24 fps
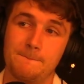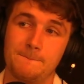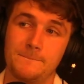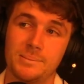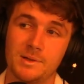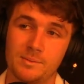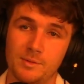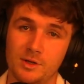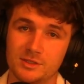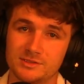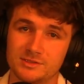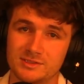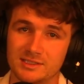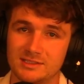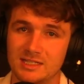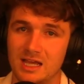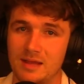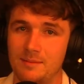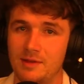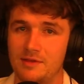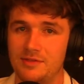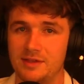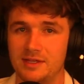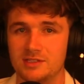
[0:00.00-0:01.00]
But most of the
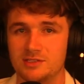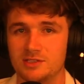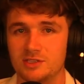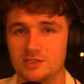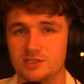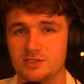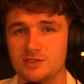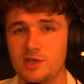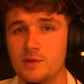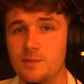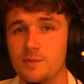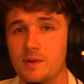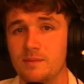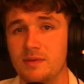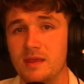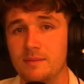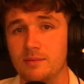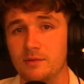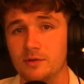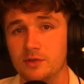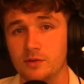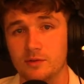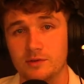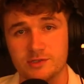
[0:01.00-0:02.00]
time, I think it's just stupid
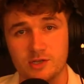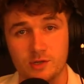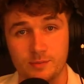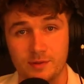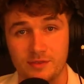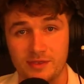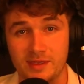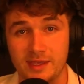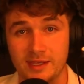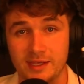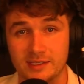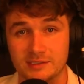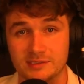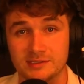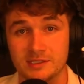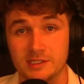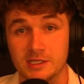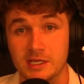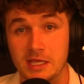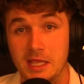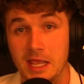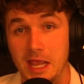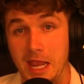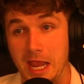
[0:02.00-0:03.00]
people doing stupid things.
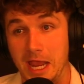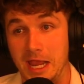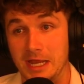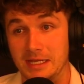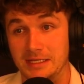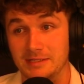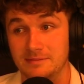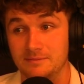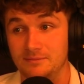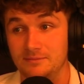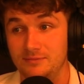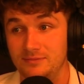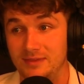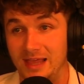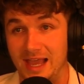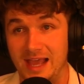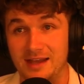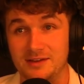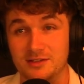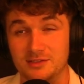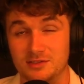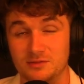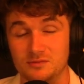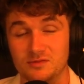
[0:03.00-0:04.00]
And that
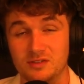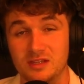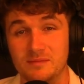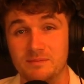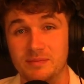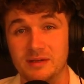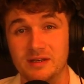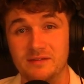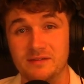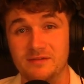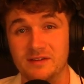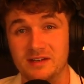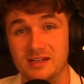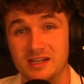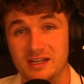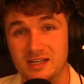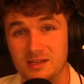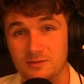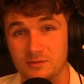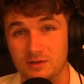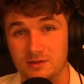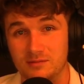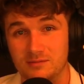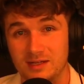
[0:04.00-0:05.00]
doesn't really benefit
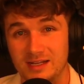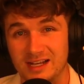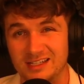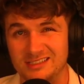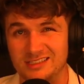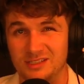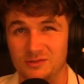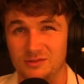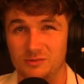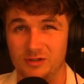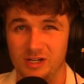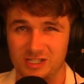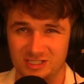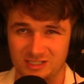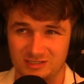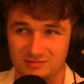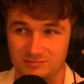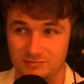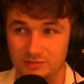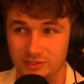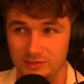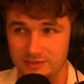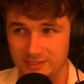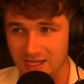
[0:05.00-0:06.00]
anyone. It actually wastes
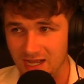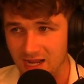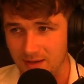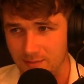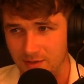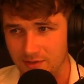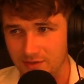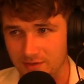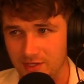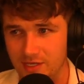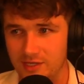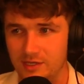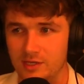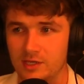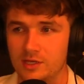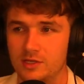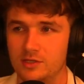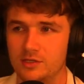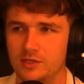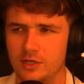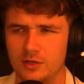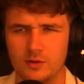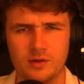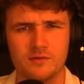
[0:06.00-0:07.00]
your time. And then
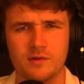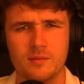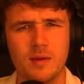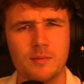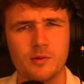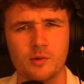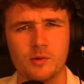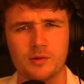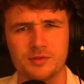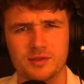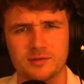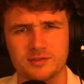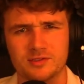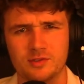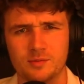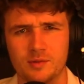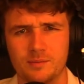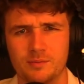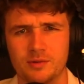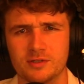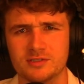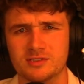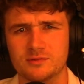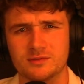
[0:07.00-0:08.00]
you don't even remember what the stupid
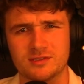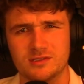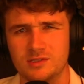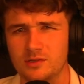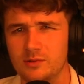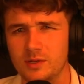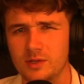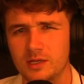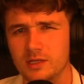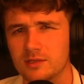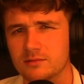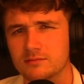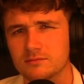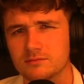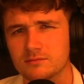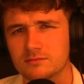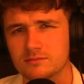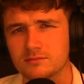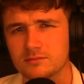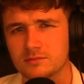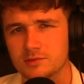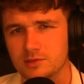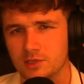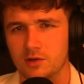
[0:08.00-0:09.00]
person was doing.
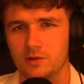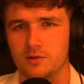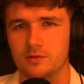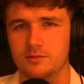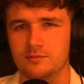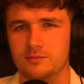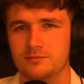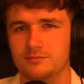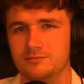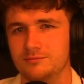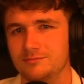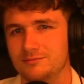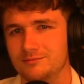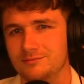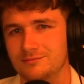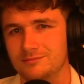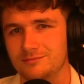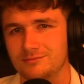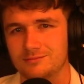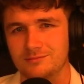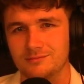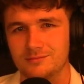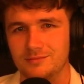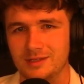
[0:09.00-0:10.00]
So
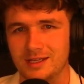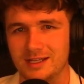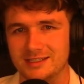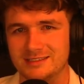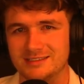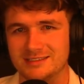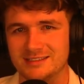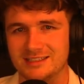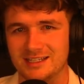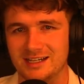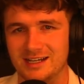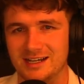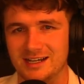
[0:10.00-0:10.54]
it's